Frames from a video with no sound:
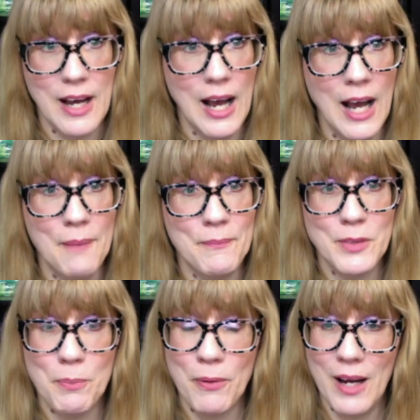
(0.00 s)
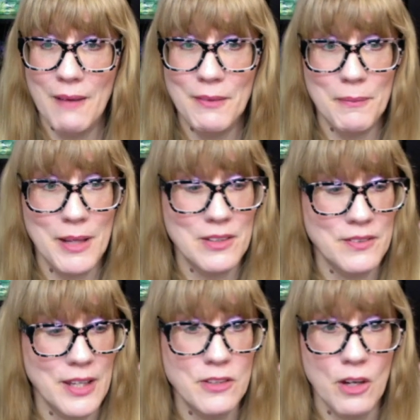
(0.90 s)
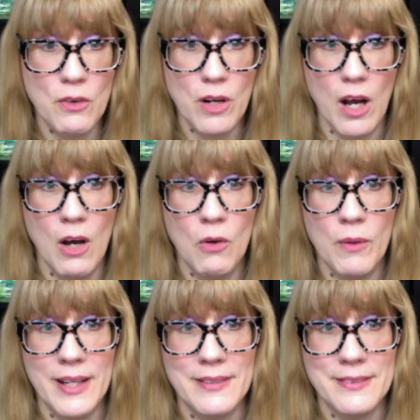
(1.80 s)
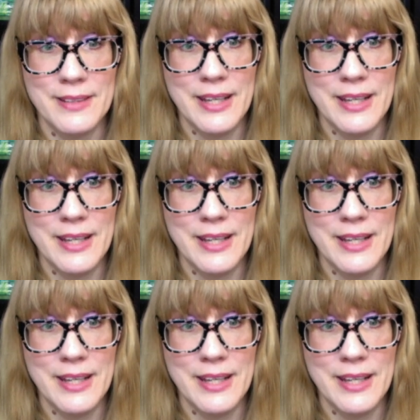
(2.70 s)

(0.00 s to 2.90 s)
The problem is they don't always